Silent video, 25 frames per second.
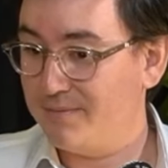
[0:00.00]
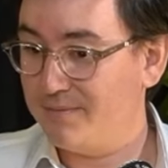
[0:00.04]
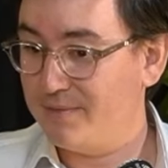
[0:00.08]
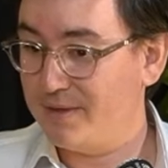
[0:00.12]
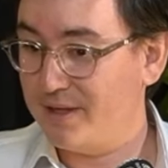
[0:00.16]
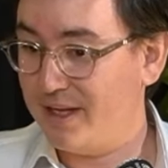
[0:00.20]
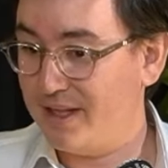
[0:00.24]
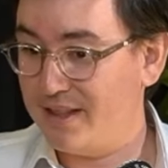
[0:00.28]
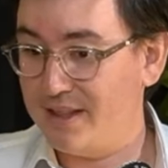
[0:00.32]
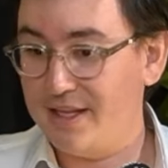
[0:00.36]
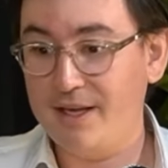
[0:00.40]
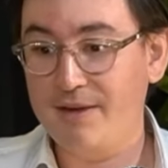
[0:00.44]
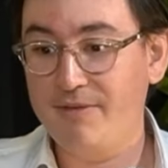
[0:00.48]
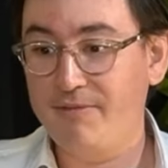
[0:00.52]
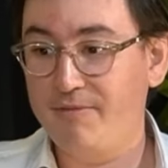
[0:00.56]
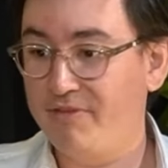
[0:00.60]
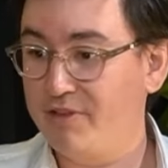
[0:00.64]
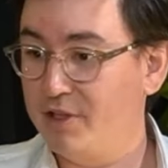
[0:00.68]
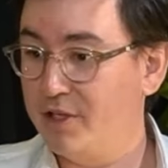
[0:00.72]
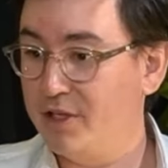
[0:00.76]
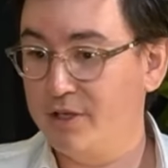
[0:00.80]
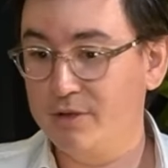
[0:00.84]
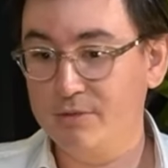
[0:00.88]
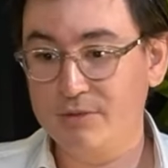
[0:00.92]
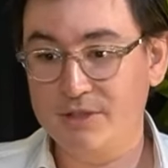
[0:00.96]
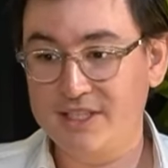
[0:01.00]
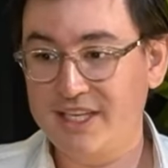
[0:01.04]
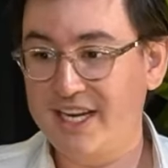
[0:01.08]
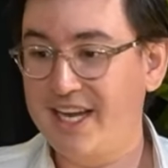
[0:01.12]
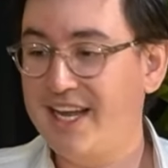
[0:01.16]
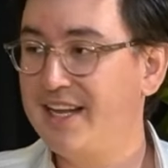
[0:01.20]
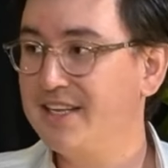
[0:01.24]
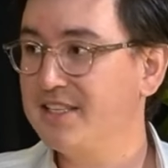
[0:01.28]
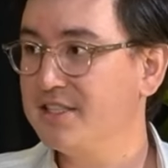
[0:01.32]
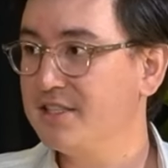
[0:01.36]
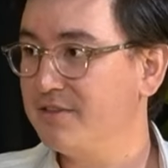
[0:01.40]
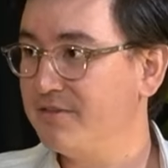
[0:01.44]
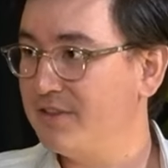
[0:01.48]
And they flow
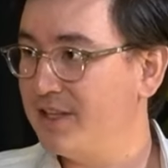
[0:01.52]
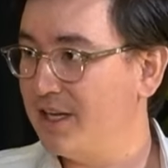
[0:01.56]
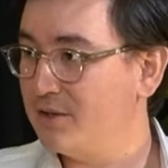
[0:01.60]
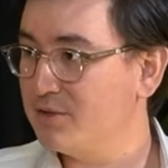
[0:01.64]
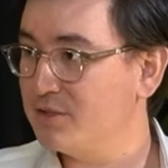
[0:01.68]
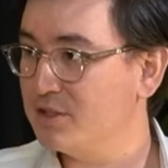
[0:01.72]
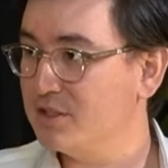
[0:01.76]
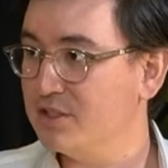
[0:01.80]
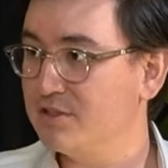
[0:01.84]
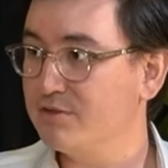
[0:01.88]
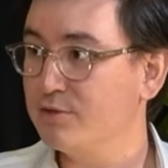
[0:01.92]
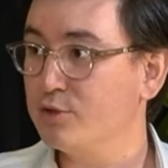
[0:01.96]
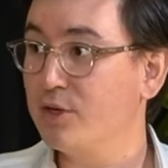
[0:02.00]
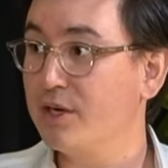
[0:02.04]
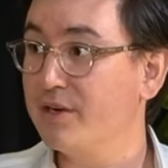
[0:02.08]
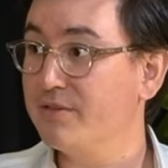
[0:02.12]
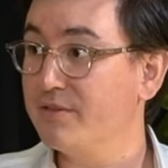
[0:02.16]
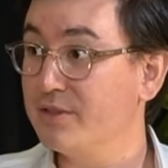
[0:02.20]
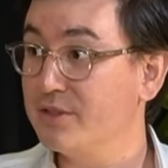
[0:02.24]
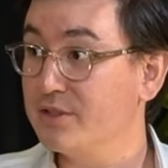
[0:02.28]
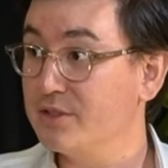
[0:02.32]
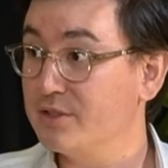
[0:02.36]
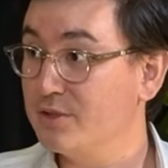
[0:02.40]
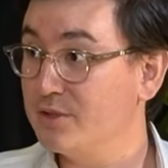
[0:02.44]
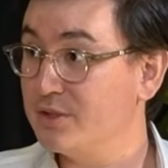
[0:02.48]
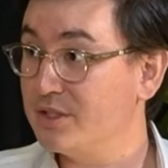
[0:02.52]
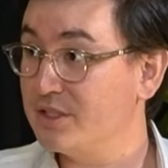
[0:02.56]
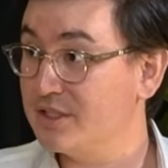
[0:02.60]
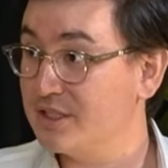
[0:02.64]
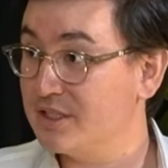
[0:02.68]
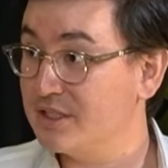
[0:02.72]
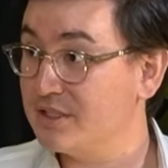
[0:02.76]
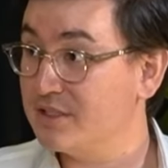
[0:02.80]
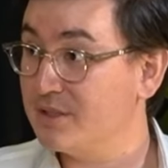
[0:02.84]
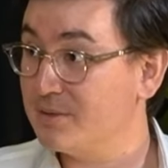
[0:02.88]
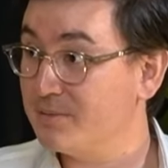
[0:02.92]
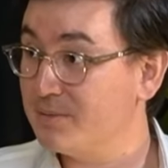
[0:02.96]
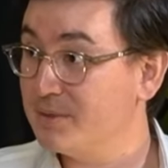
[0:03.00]
tens of thousands of drivers through the system.